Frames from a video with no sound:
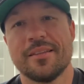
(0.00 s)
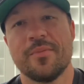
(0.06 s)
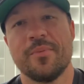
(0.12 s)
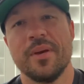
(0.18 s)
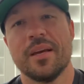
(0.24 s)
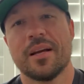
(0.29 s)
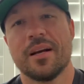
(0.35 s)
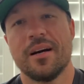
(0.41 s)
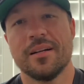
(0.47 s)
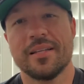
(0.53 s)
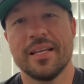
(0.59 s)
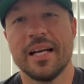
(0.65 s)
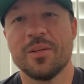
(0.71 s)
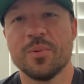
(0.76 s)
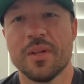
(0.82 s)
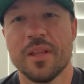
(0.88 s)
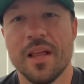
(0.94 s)
be in
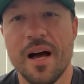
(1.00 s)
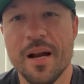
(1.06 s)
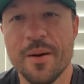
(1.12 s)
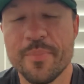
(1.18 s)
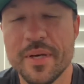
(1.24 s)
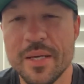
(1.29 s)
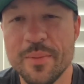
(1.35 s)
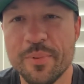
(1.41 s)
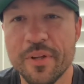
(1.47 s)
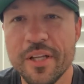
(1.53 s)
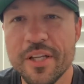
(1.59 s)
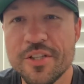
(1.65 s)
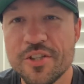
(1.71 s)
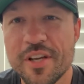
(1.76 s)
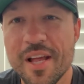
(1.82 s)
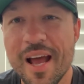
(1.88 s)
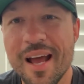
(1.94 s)
contact with a lot of people
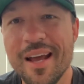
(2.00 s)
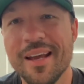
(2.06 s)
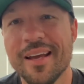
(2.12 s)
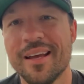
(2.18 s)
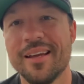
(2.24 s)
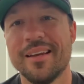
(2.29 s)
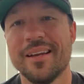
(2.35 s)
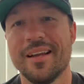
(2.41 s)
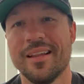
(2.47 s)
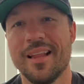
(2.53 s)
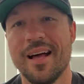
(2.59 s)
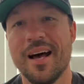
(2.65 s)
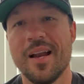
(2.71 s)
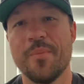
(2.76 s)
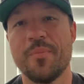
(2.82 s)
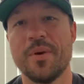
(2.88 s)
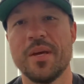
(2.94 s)
each day, and a
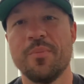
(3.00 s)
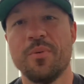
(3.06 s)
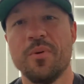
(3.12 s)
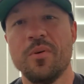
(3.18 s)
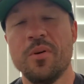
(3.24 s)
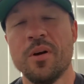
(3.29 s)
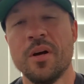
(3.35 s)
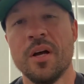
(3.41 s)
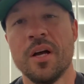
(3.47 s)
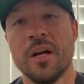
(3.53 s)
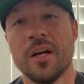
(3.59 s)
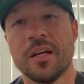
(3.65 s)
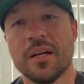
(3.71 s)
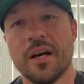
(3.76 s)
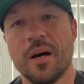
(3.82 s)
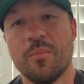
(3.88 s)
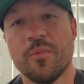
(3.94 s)
lot of people
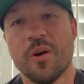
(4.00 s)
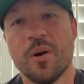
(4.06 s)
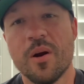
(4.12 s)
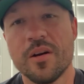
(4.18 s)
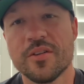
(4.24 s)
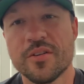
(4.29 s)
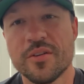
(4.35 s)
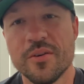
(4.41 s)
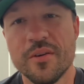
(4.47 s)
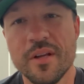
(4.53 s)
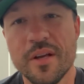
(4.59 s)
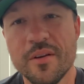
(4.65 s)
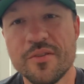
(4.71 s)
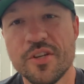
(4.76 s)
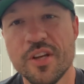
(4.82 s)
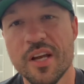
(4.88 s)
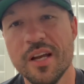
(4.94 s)
come to our
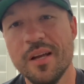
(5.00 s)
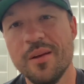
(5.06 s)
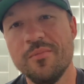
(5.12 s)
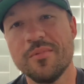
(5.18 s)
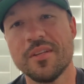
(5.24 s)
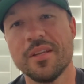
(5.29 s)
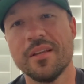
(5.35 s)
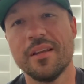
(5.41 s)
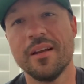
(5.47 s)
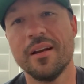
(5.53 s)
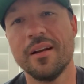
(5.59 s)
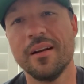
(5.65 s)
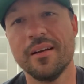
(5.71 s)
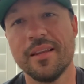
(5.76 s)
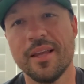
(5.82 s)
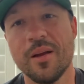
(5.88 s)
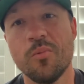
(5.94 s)
studio gyms
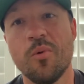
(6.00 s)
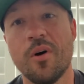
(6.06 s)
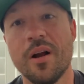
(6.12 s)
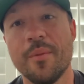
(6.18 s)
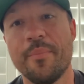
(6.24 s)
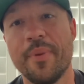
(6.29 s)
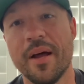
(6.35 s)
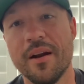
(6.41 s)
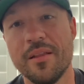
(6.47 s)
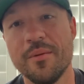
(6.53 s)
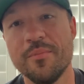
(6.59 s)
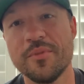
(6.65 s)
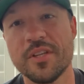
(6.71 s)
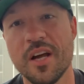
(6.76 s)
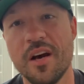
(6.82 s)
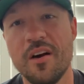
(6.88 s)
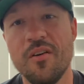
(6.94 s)
and they want to better
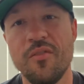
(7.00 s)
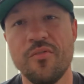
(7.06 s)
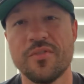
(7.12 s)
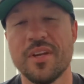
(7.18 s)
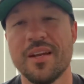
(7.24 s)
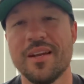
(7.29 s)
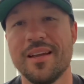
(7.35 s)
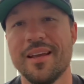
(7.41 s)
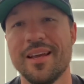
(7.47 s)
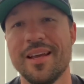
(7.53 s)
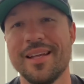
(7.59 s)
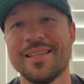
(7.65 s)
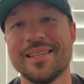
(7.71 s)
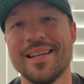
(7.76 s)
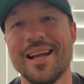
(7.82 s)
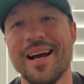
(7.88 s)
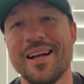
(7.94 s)
themselves, and
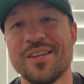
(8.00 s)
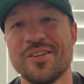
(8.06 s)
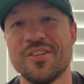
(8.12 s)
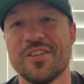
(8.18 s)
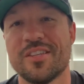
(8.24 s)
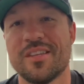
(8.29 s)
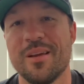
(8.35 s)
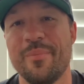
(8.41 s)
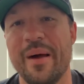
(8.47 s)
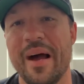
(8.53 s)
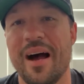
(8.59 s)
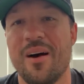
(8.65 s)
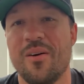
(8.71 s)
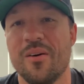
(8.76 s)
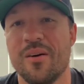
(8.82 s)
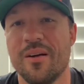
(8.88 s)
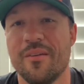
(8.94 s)
it's not just
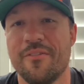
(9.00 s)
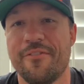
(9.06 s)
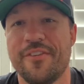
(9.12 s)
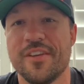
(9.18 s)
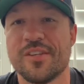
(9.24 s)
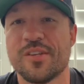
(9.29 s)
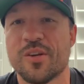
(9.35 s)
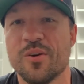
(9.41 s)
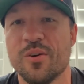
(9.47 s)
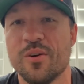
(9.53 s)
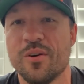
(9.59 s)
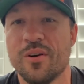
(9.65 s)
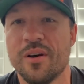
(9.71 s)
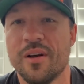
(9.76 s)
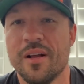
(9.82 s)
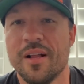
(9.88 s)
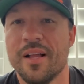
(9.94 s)
about physical.
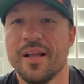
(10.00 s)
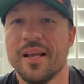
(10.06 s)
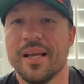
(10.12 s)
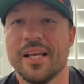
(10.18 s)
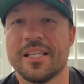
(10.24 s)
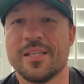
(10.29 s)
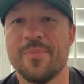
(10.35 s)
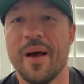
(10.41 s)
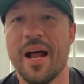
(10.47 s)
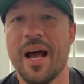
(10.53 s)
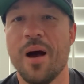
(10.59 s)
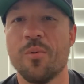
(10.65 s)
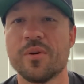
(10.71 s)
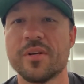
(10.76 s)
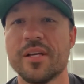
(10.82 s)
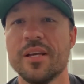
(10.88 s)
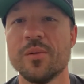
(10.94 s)
It's about how
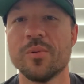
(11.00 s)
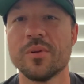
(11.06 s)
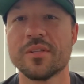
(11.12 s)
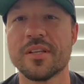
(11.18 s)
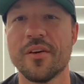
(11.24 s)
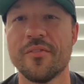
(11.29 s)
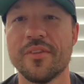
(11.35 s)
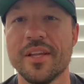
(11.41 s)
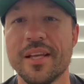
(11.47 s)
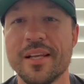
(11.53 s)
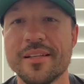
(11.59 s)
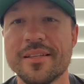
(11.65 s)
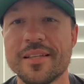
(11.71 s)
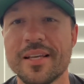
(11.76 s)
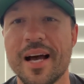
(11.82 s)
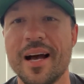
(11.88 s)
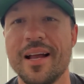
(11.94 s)
we're dealing with stuff on the
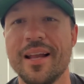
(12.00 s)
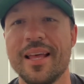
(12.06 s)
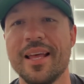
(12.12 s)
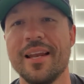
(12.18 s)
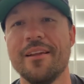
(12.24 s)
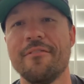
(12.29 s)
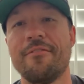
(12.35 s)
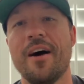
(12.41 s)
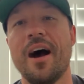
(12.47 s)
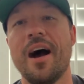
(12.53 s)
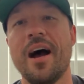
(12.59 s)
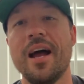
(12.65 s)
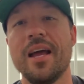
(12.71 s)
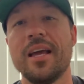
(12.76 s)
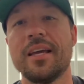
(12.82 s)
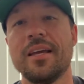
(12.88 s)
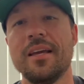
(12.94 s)
inside. And if
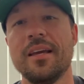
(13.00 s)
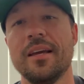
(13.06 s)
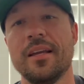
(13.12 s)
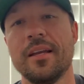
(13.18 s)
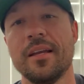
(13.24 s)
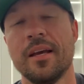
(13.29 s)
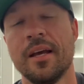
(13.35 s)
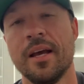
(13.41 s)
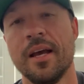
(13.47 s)
I could